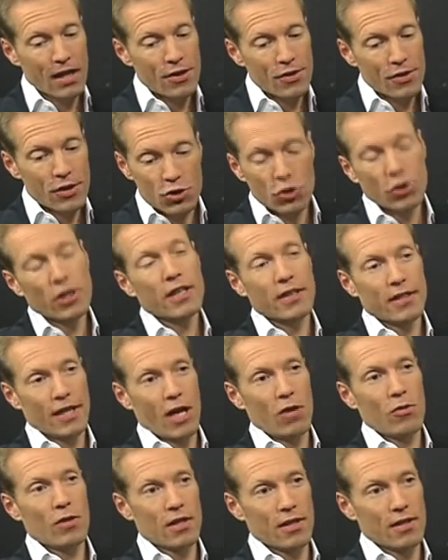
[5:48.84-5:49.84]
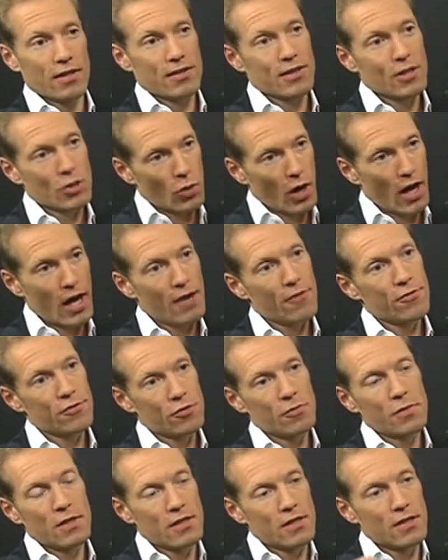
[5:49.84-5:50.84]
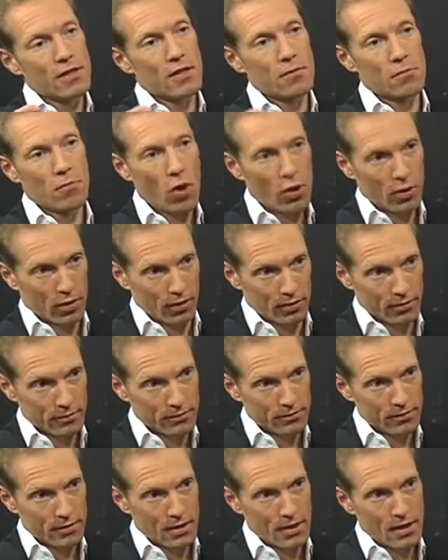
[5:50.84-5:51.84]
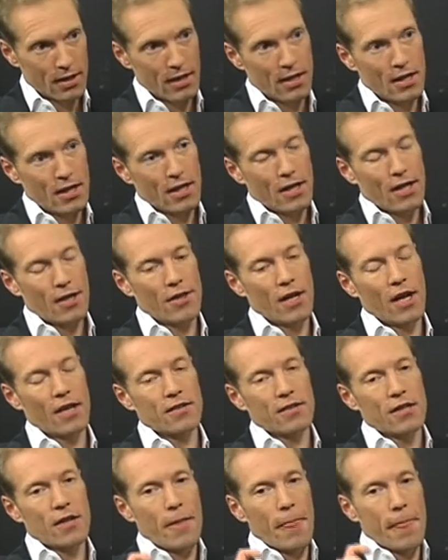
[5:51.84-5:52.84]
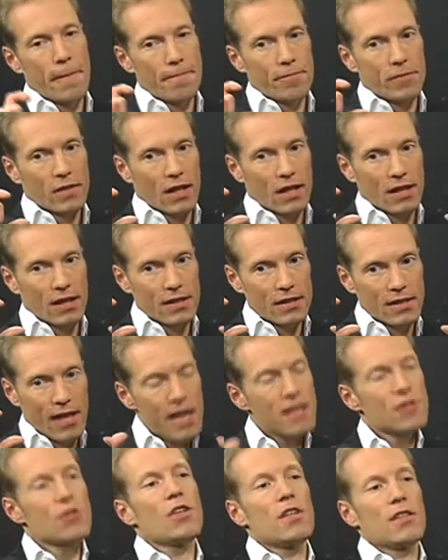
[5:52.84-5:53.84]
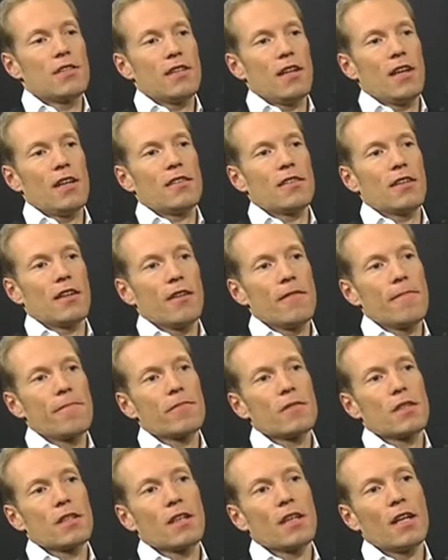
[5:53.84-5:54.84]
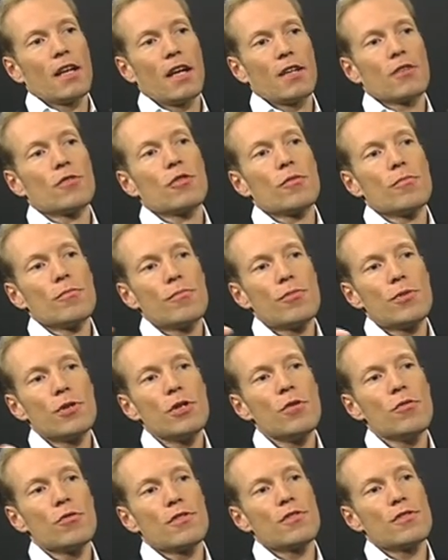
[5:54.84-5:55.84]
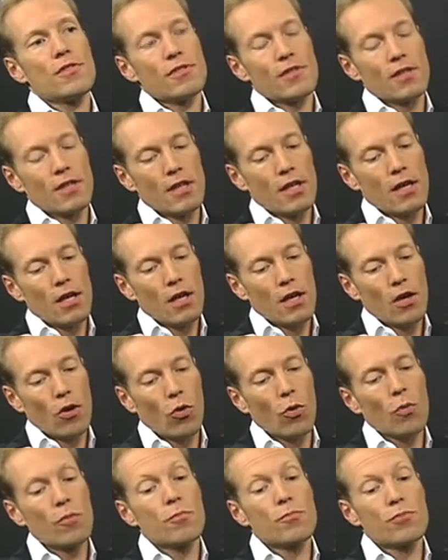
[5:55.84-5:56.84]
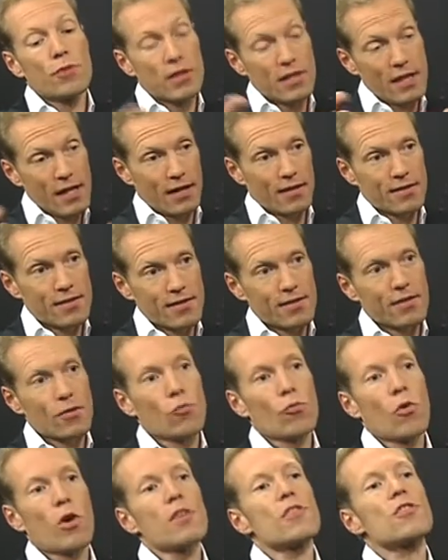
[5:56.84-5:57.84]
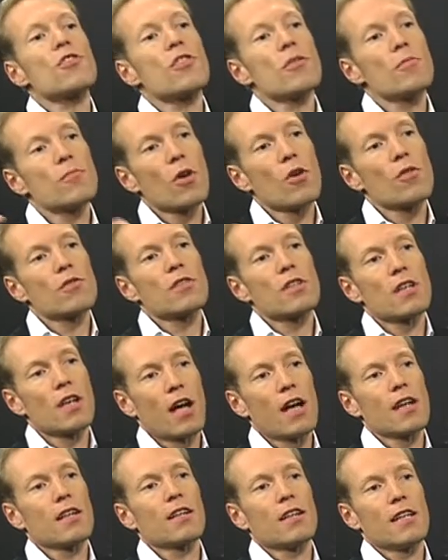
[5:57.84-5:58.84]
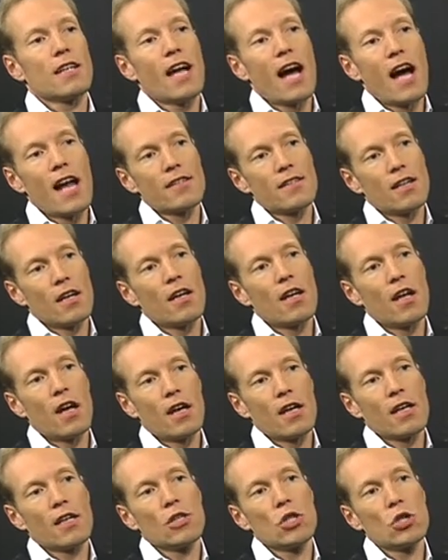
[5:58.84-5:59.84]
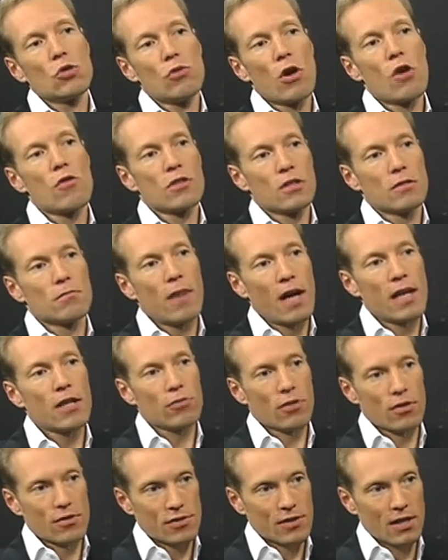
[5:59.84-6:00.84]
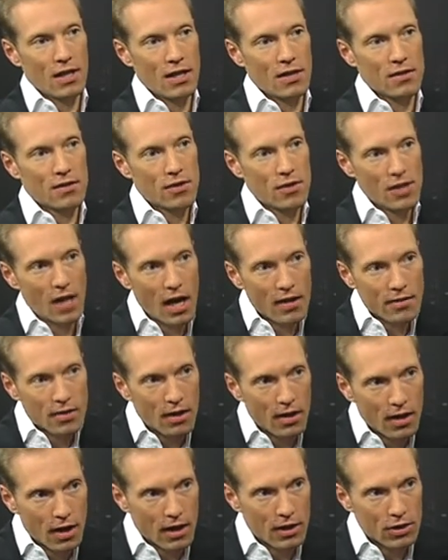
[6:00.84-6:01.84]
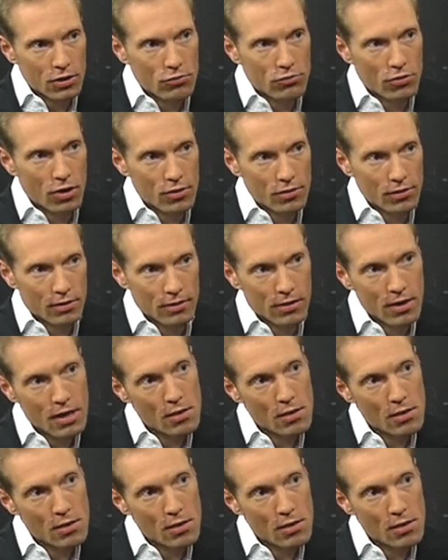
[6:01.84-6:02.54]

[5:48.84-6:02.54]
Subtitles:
the trick now is you have to build a model that takes these data and computes or predicts what is the most likely underlying neuronal microstate, the underlying neuronal